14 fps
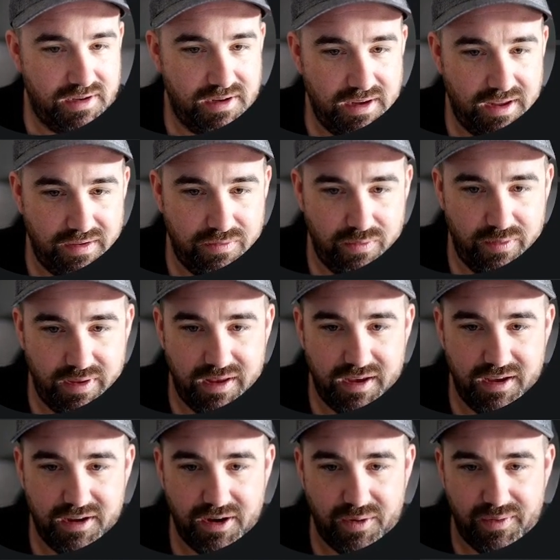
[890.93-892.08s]
If we
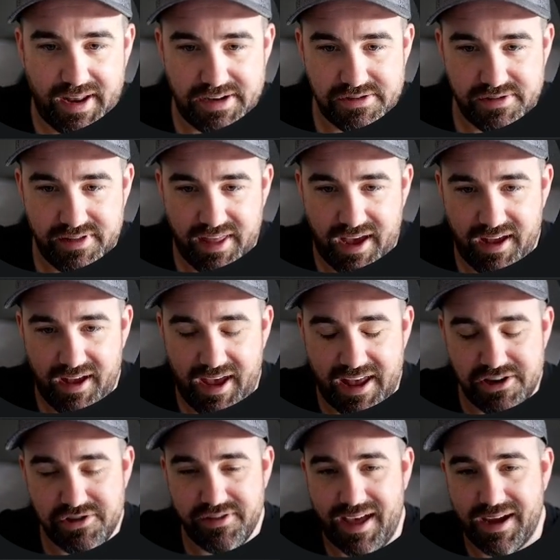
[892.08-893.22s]
go and entry that
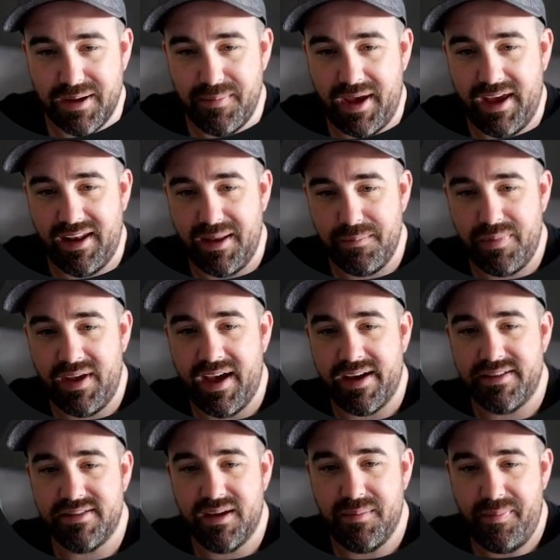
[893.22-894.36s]
enter that command npx
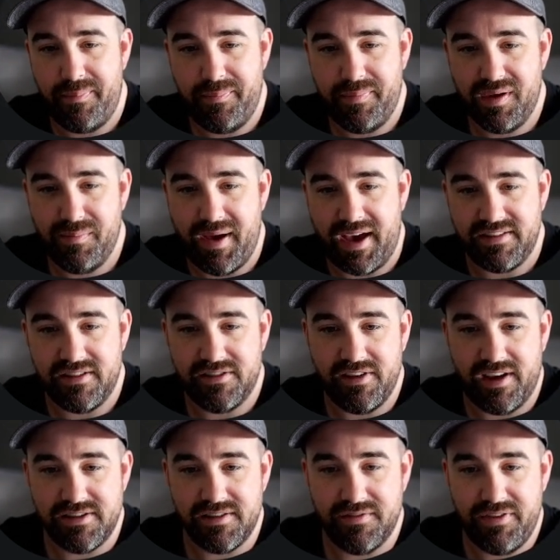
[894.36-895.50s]
capacitor
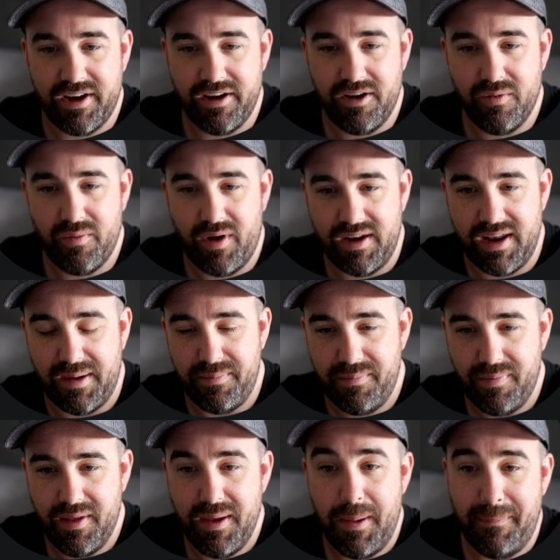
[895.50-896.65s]
slash configure run dot
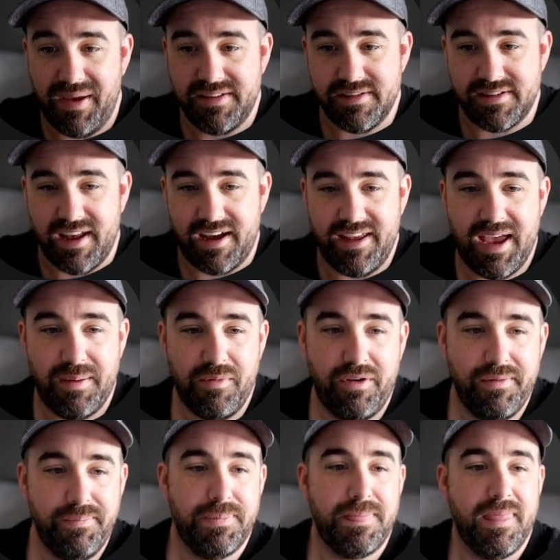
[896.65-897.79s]
basic.yaml,
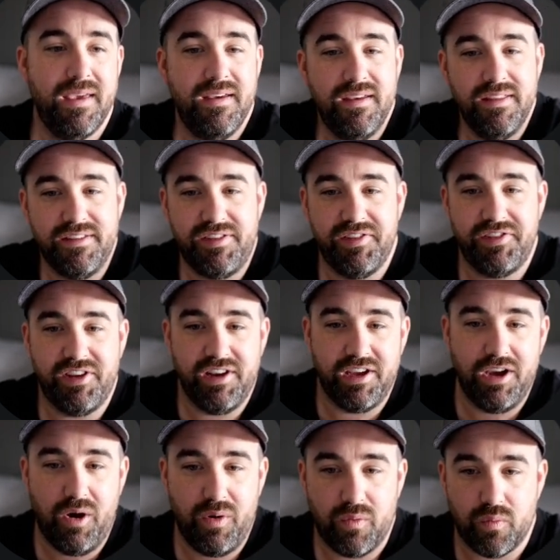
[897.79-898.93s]
this is going to
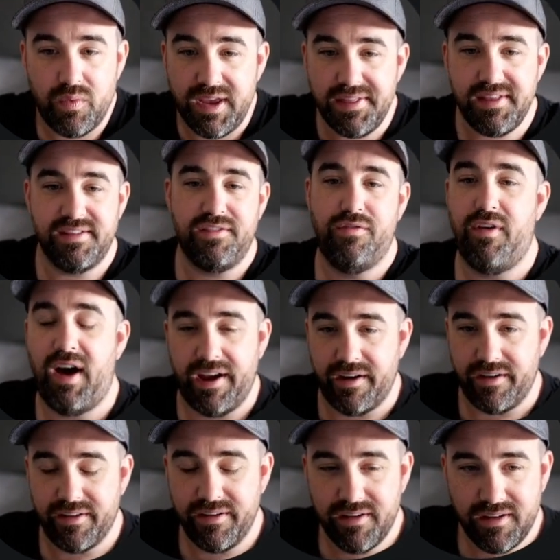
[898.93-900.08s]
go and read this
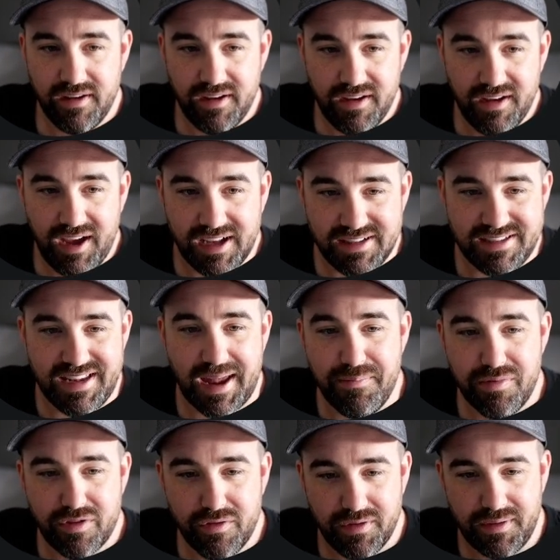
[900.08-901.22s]
file and step
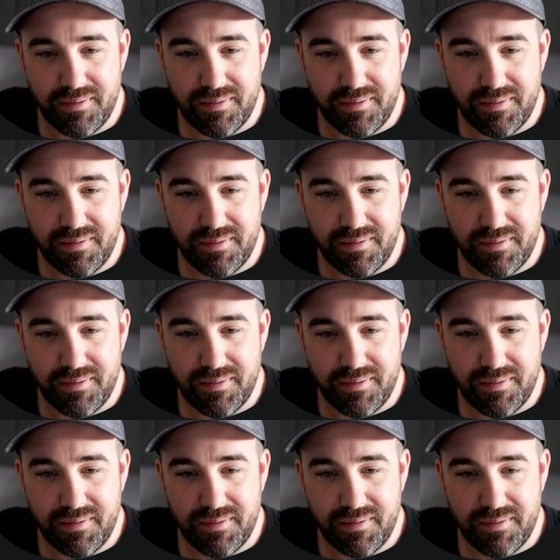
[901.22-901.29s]
through and,